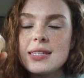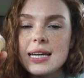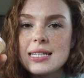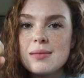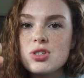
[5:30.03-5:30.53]

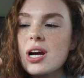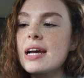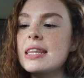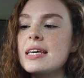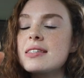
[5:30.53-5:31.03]
Second time
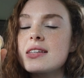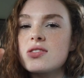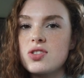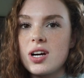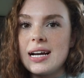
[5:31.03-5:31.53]
trying this.
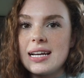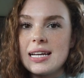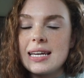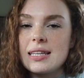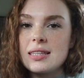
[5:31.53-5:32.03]
Sorry, I
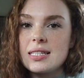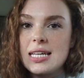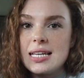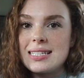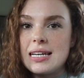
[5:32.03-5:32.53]
didn't get the
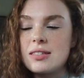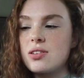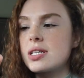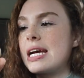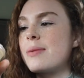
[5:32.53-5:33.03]
taste test
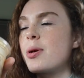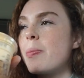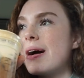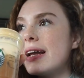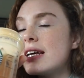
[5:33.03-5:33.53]
on camera,
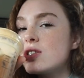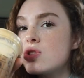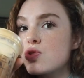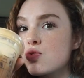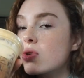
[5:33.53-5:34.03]
but
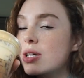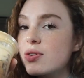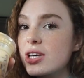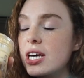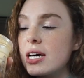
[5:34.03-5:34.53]
it's really,
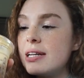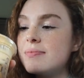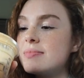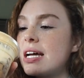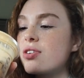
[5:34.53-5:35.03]
really good.
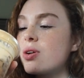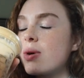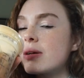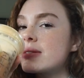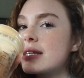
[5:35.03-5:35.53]
I don't know
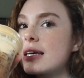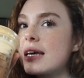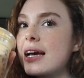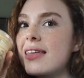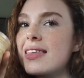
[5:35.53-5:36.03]
what I was
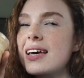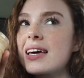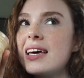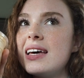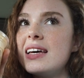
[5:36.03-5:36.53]
thinking. I think
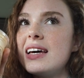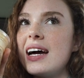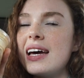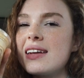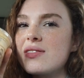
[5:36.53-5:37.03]
I
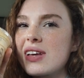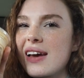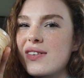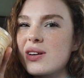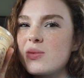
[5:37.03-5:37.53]
didn't really
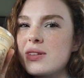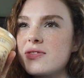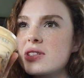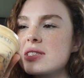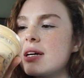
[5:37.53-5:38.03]
have a good one the
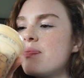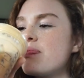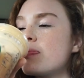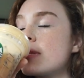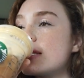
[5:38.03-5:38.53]
first time,
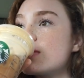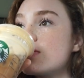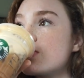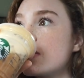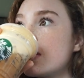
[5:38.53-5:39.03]
but this
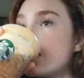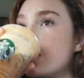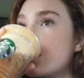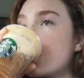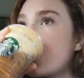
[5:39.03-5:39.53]
one's really good.
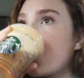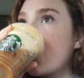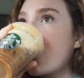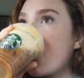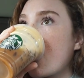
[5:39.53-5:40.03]

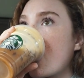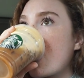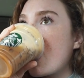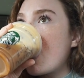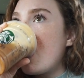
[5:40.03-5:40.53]

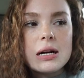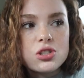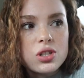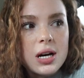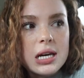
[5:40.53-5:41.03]
I
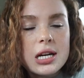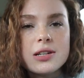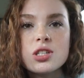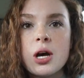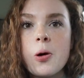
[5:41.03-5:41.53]
just got here,
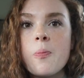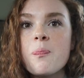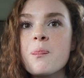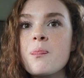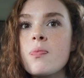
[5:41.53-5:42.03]
so
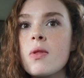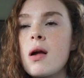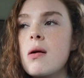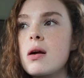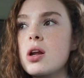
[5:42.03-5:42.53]

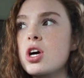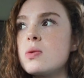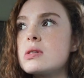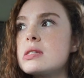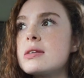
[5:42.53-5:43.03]
I'm gonna
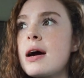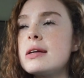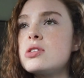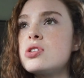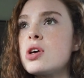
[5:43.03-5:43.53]
go
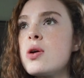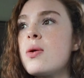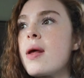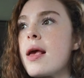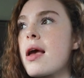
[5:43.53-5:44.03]
inside
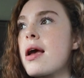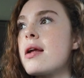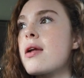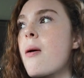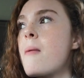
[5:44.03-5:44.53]
soon
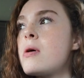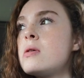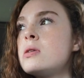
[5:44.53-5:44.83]
and